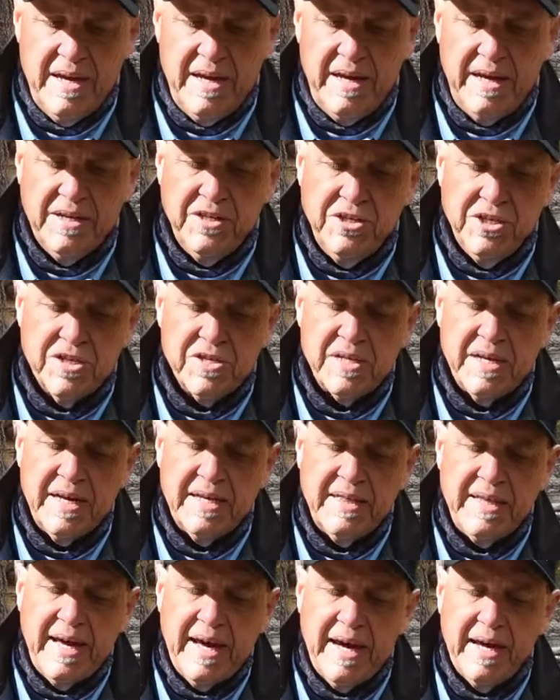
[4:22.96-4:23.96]
and just
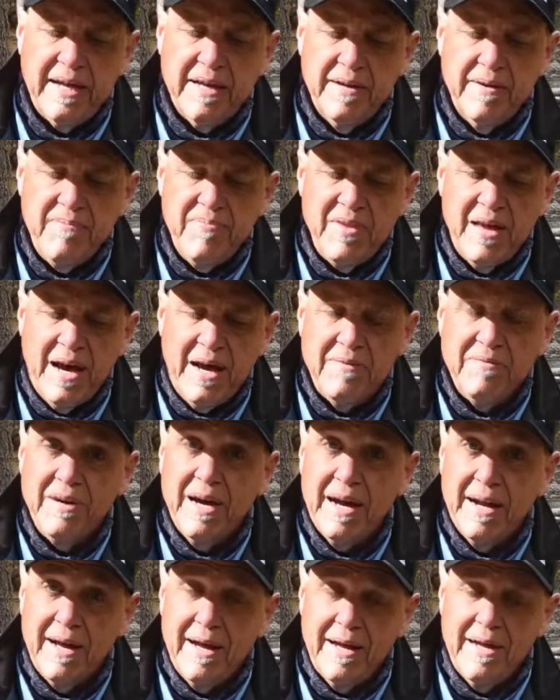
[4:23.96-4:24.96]
like that, I've
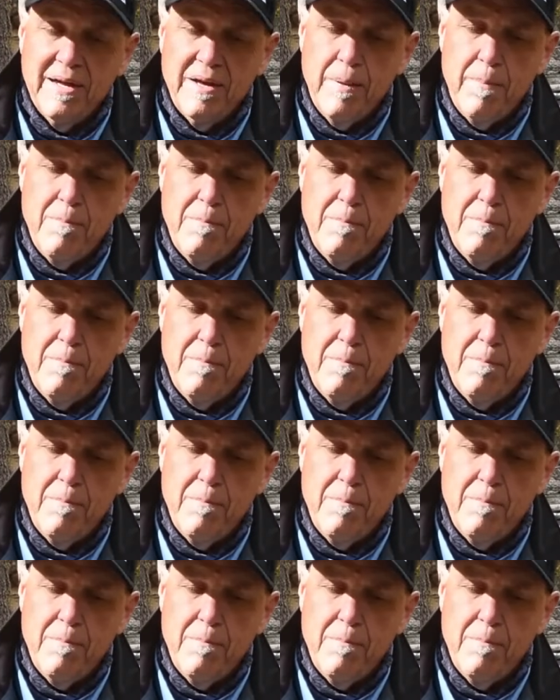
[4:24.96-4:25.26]
got a